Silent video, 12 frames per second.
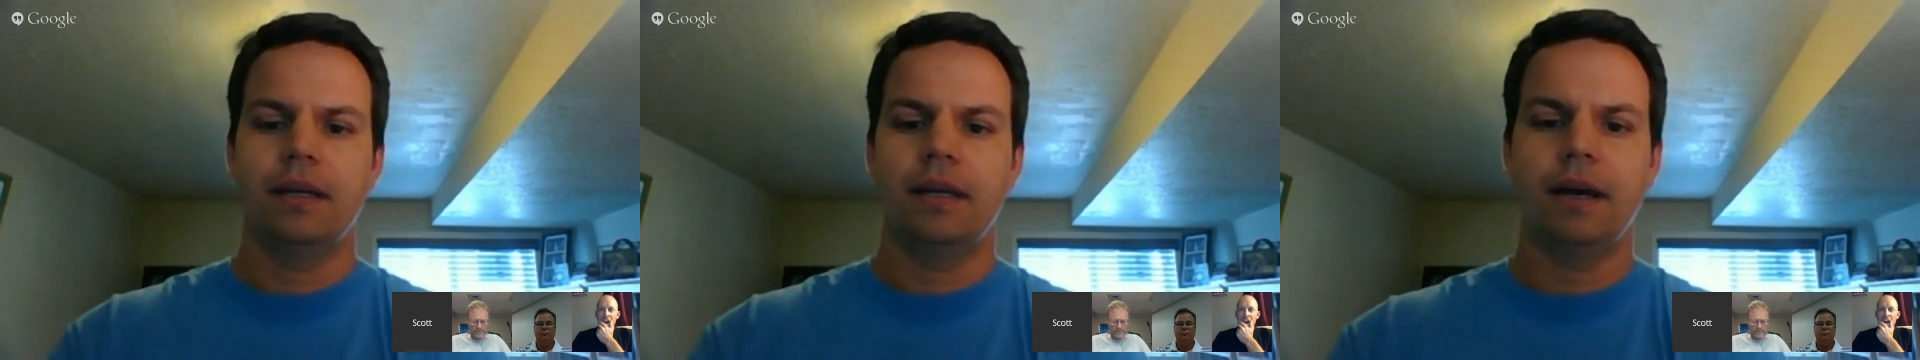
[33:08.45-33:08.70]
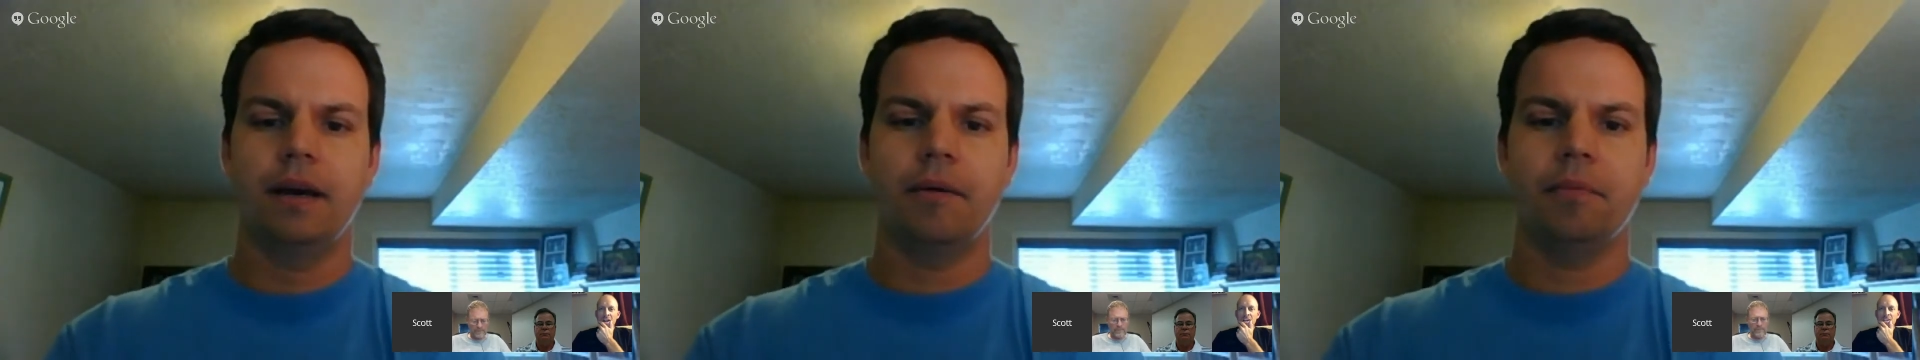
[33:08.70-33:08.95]

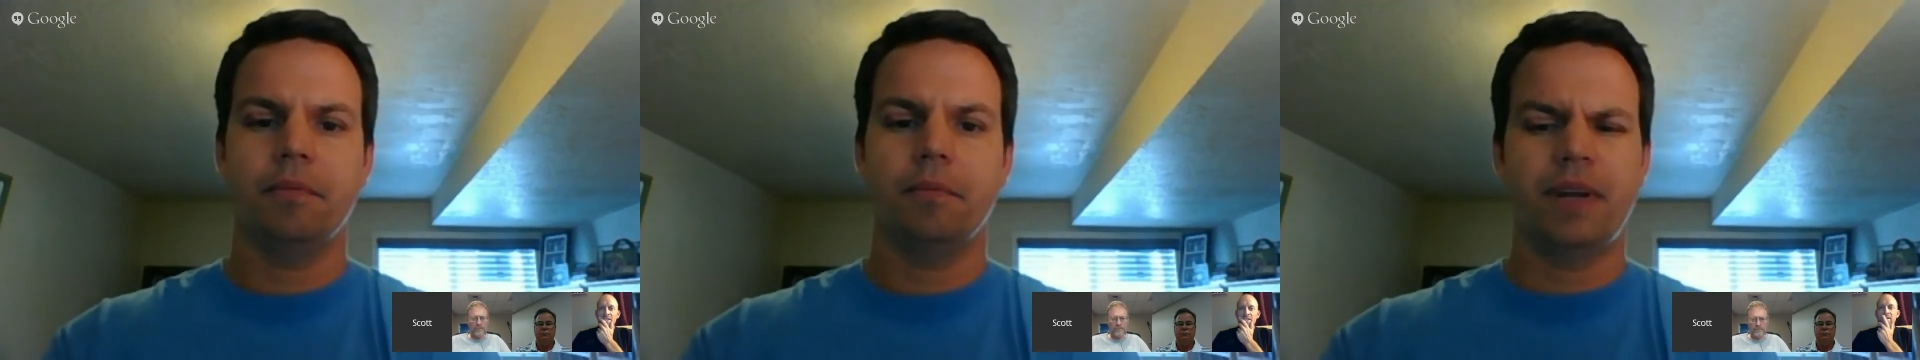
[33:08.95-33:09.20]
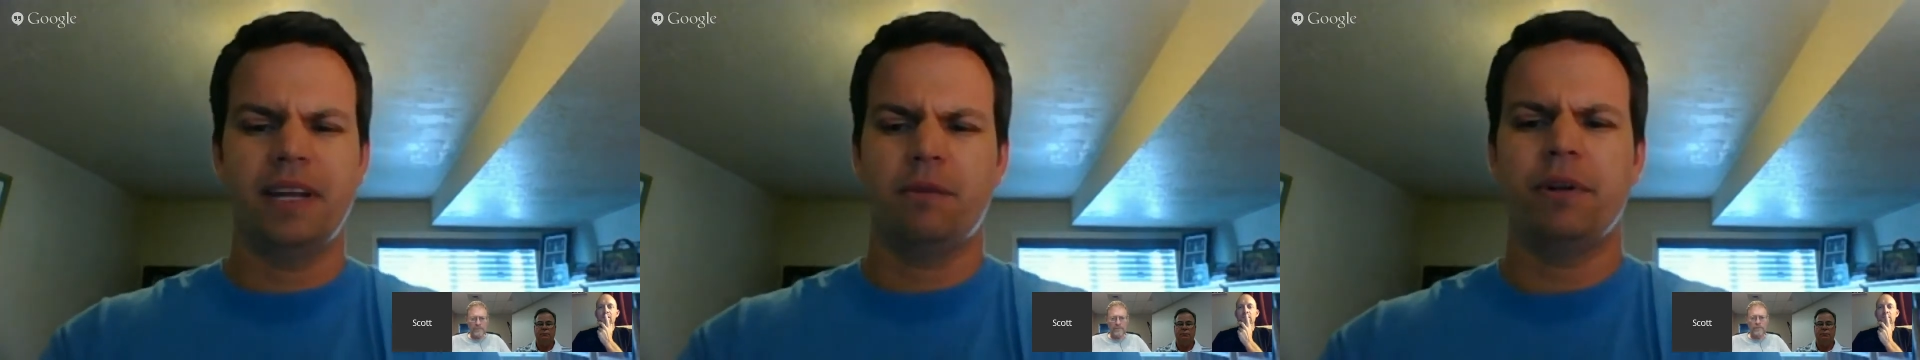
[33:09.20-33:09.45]

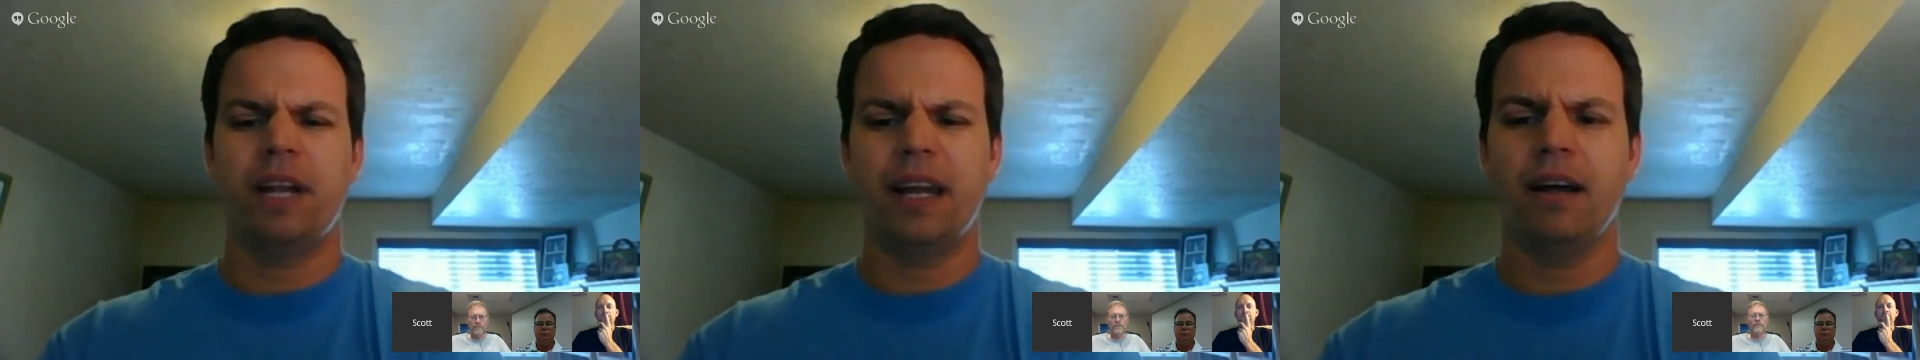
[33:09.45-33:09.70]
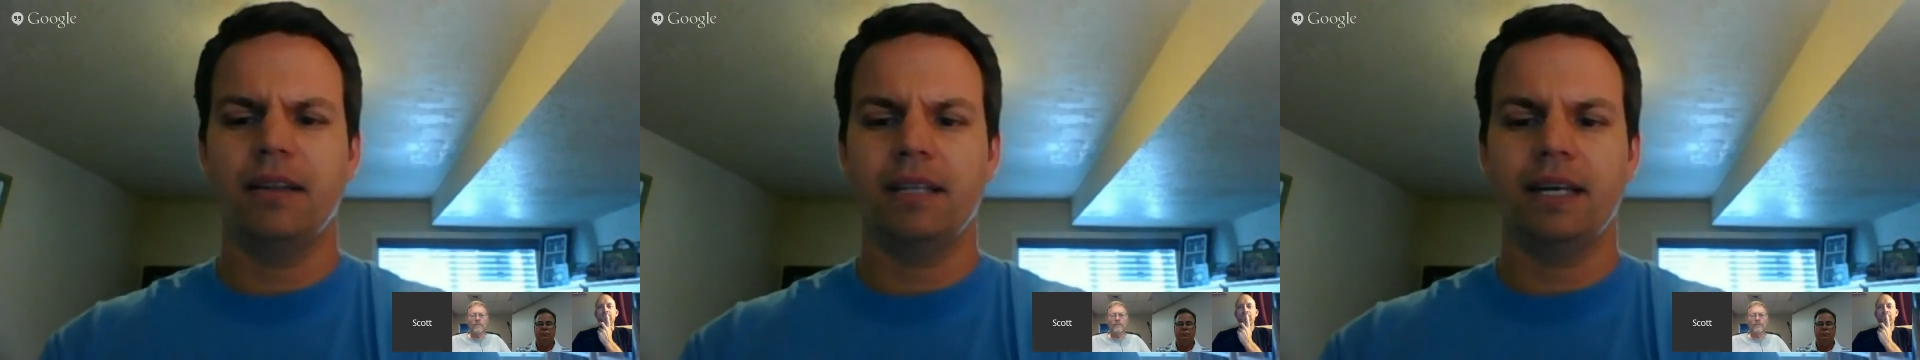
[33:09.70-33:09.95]
but in a real
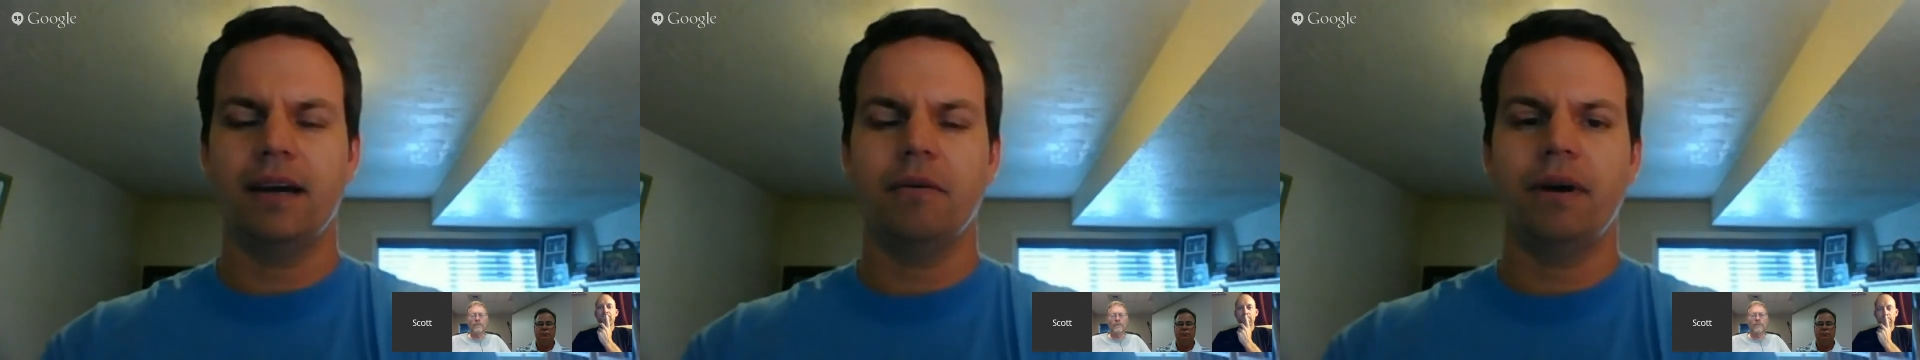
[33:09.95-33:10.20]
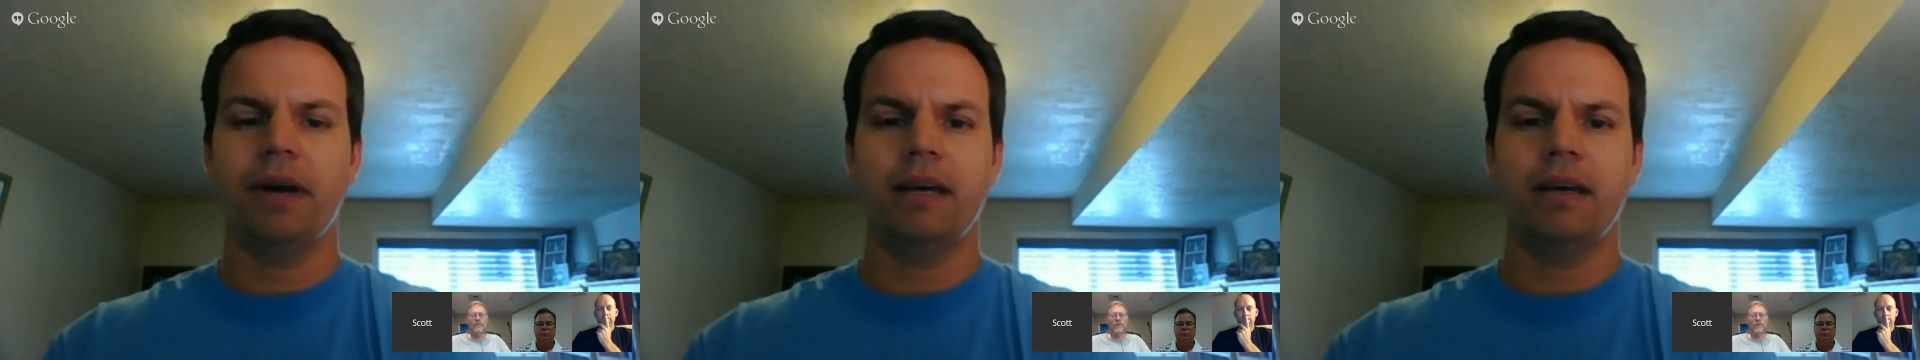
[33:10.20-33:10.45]
unhealthy kind of
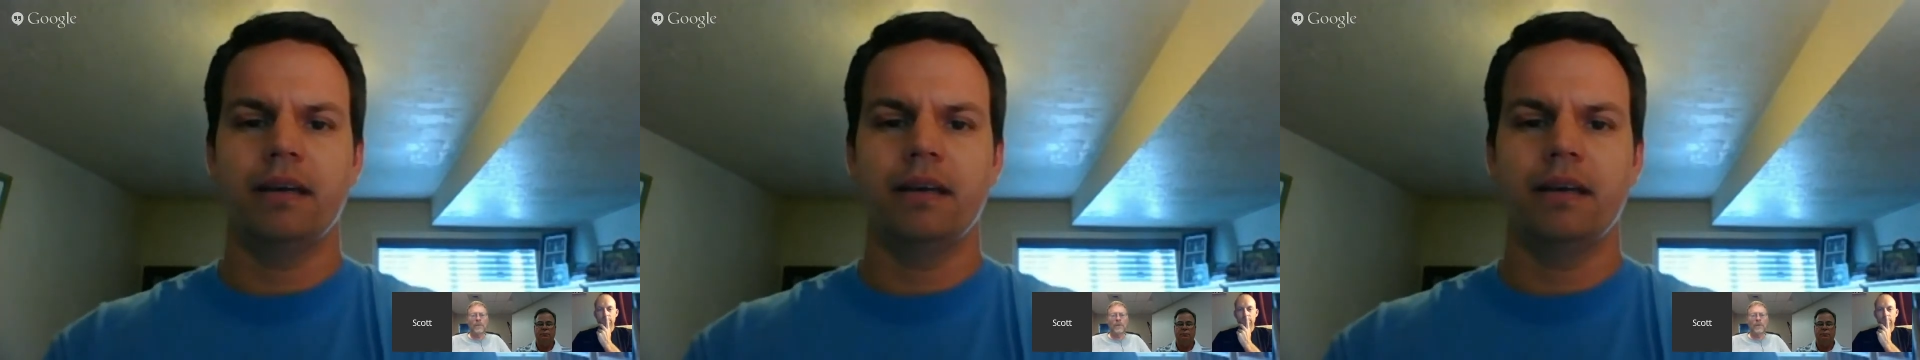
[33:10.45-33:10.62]
way.